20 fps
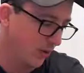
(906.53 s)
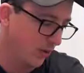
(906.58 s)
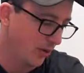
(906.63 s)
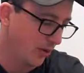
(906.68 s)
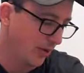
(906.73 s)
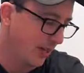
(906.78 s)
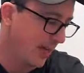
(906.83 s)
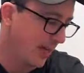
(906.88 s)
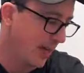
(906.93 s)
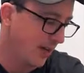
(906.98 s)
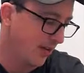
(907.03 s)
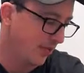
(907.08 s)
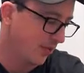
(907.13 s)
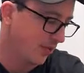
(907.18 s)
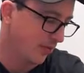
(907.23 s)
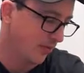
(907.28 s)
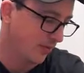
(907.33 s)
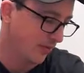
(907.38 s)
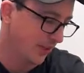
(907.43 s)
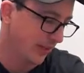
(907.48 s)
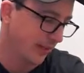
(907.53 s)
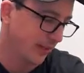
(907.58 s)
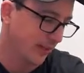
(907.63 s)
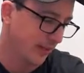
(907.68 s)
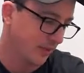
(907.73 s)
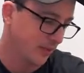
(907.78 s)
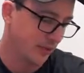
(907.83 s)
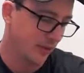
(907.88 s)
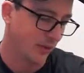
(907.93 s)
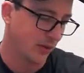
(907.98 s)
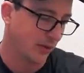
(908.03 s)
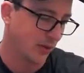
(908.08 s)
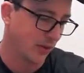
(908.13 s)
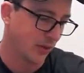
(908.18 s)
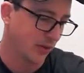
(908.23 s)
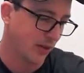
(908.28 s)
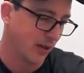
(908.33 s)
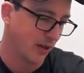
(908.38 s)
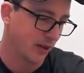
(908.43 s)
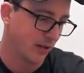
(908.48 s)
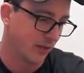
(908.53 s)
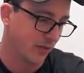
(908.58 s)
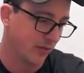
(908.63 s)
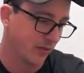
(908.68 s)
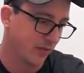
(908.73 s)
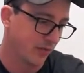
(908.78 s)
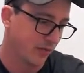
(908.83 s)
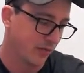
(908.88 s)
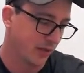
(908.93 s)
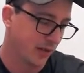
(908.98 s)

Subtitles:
were to have like an observable of